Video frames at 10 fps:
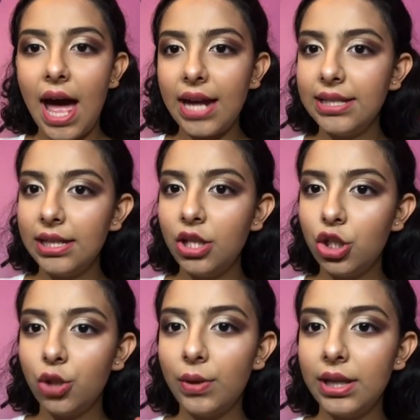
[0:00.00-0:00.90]
I
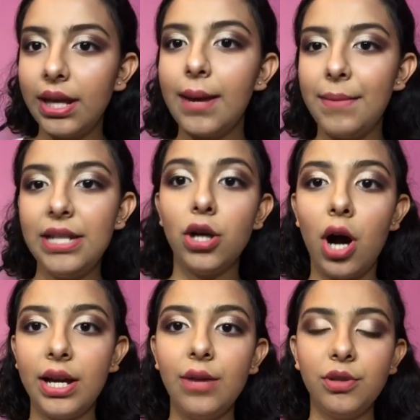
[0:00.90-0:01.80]
didn't do it like me
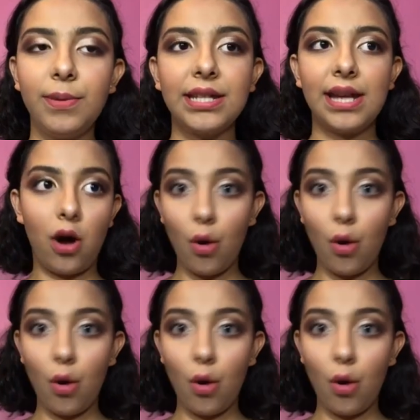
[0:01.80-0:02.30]
talking was because I